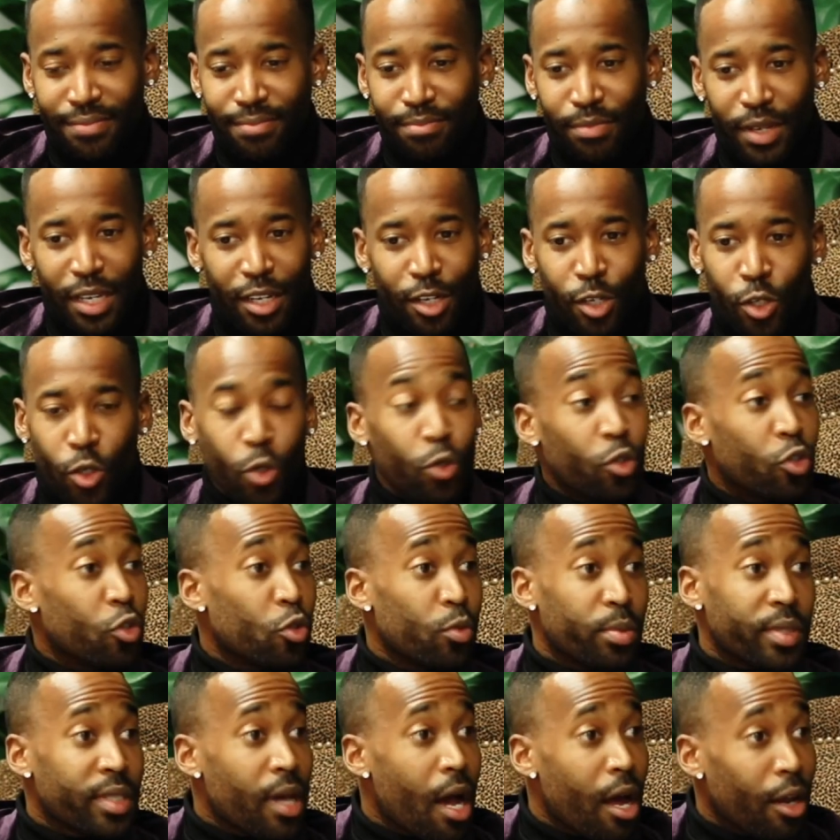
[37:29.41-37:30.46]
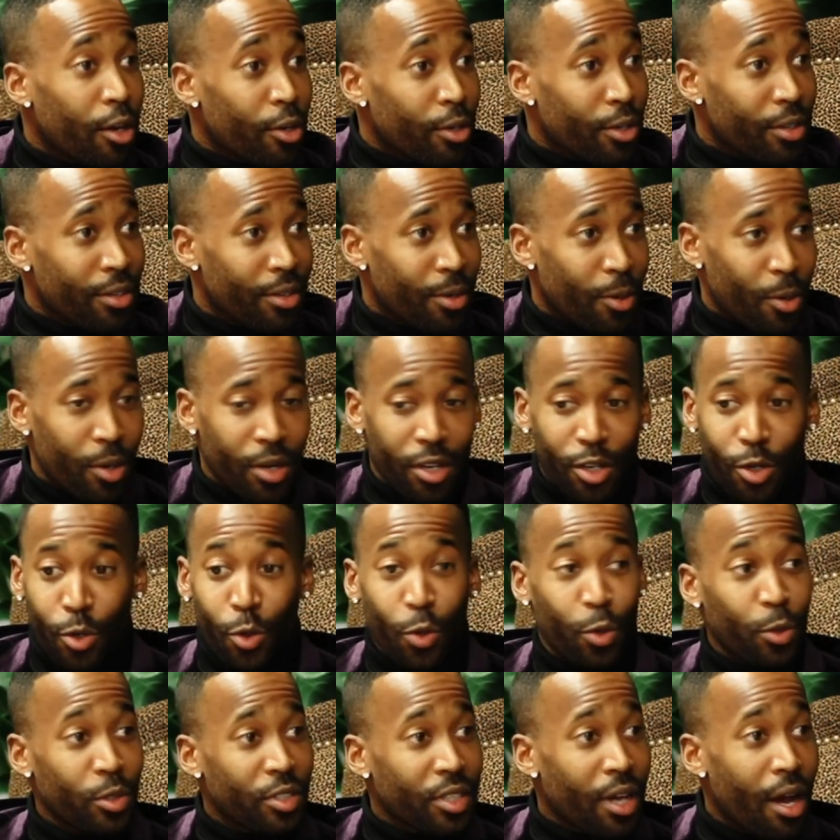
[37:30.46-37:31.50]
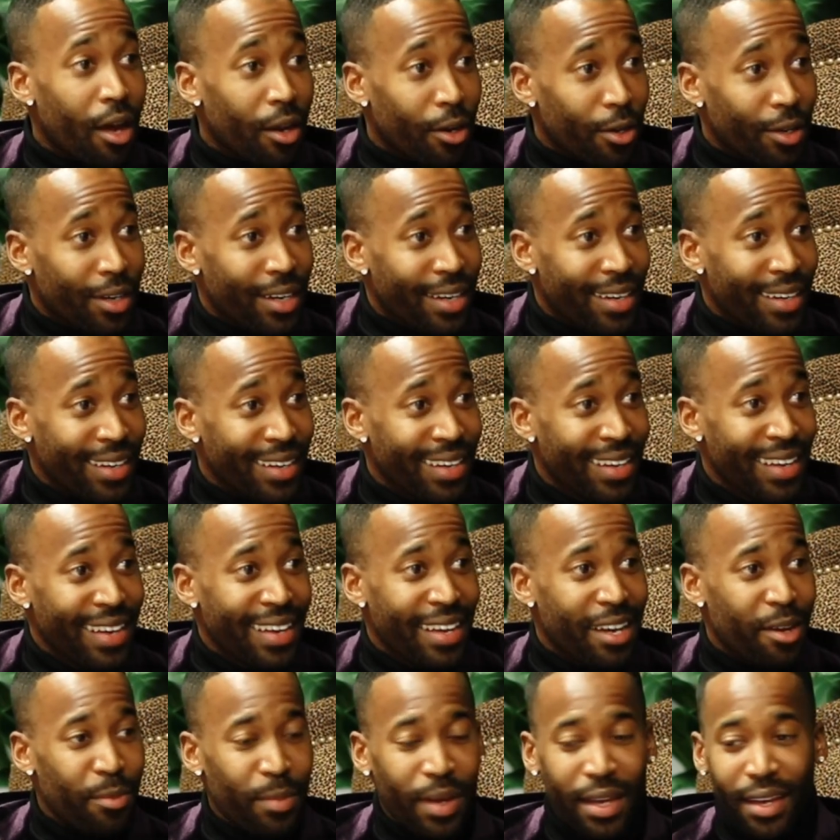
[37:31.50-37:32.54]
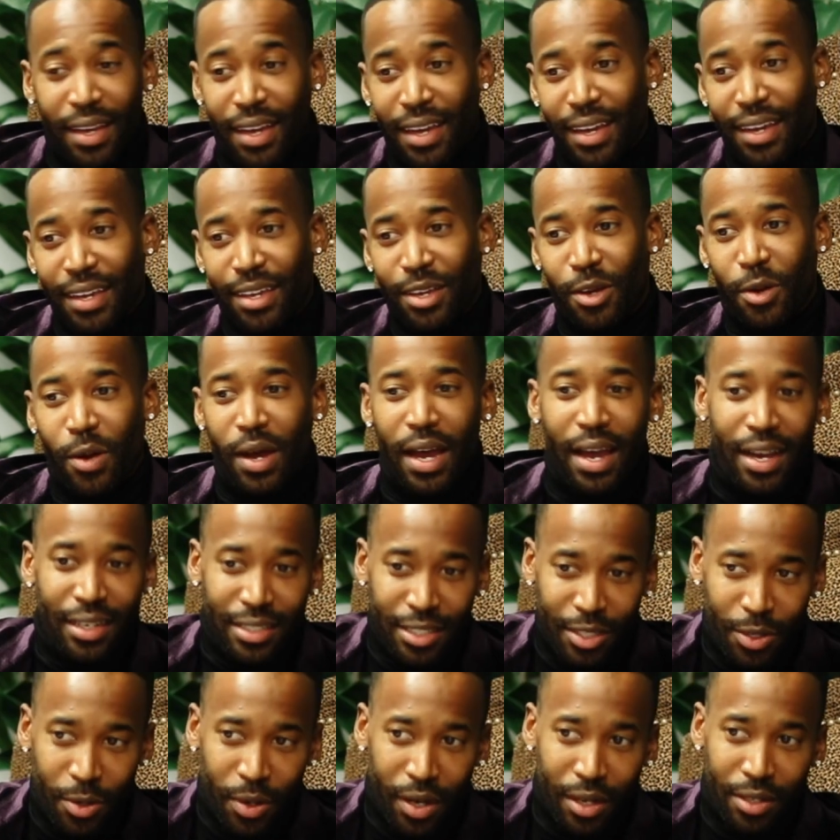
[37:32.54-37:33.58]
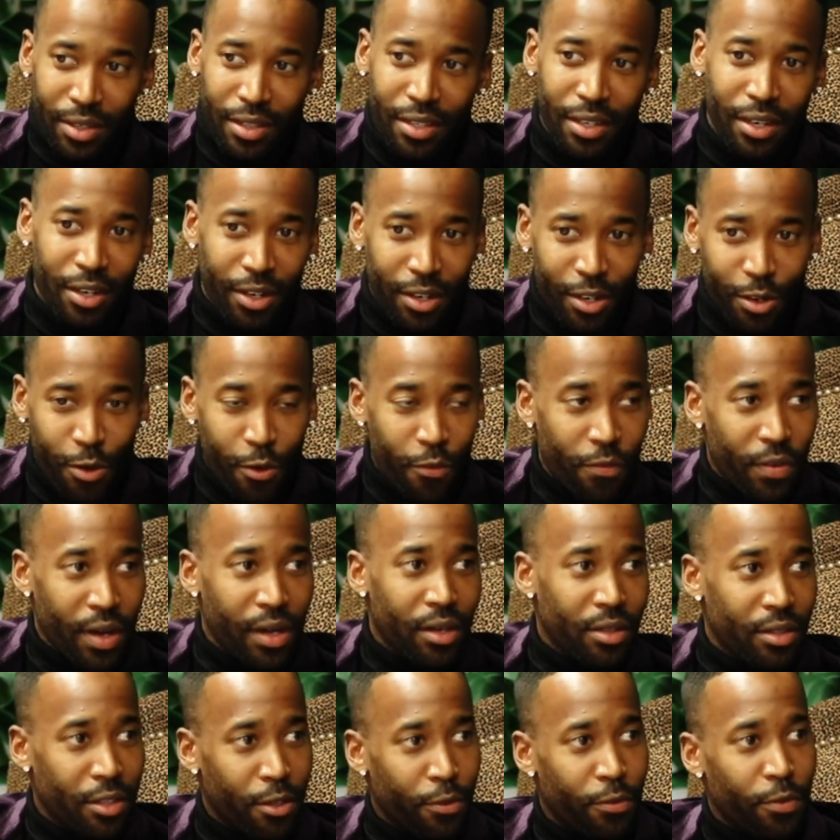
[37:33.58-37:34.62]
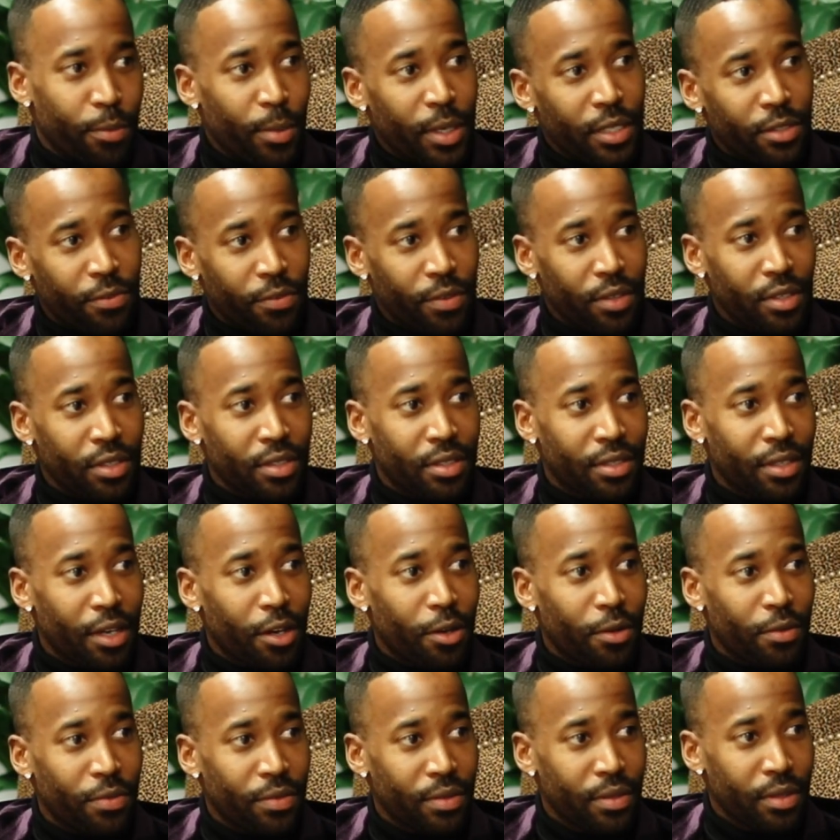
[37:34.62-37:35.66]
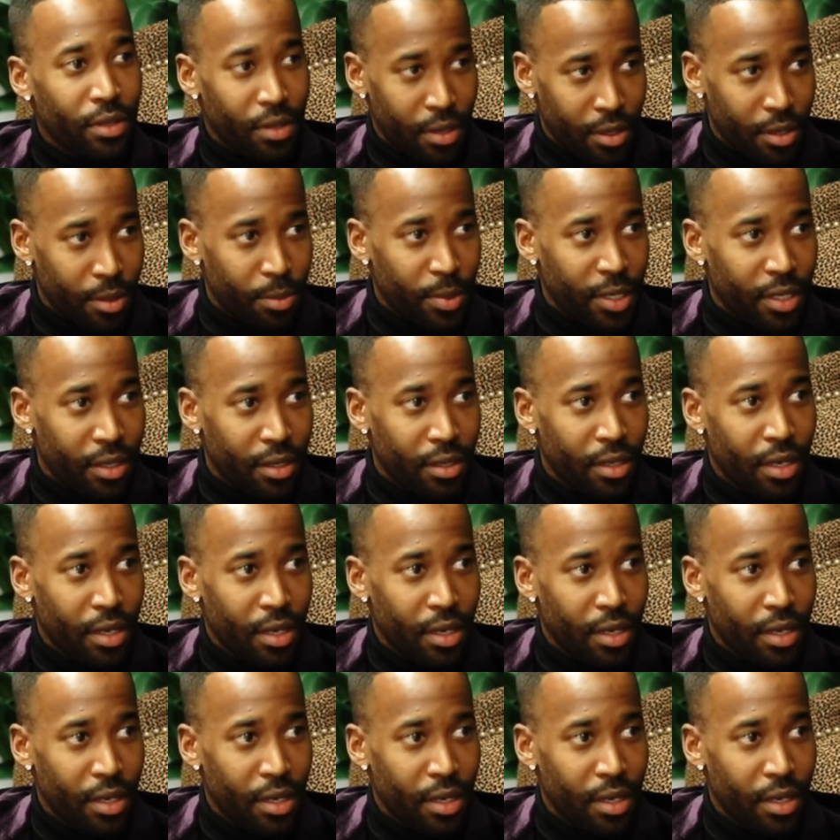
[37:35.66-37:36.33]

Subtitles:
being a YouTube scholar or a Google scholar. I'm like, hey, go out there, go find out the information for yourself. You know what I mean?